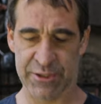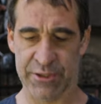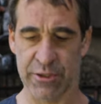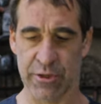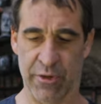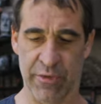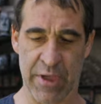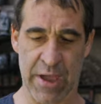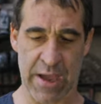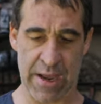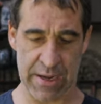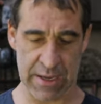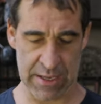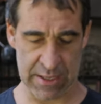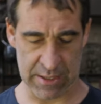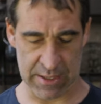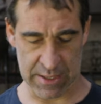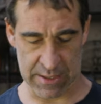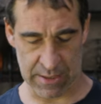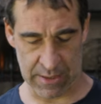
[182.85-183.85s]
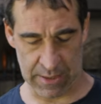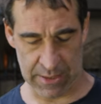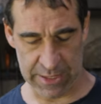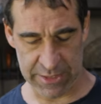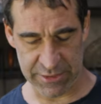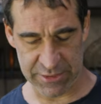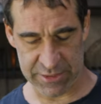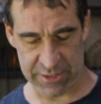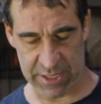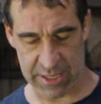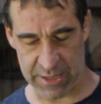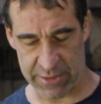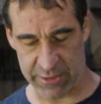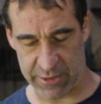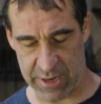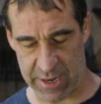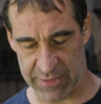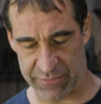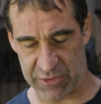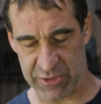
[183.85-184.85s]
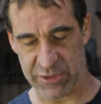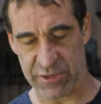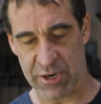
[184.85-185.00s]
so that it can lace together at the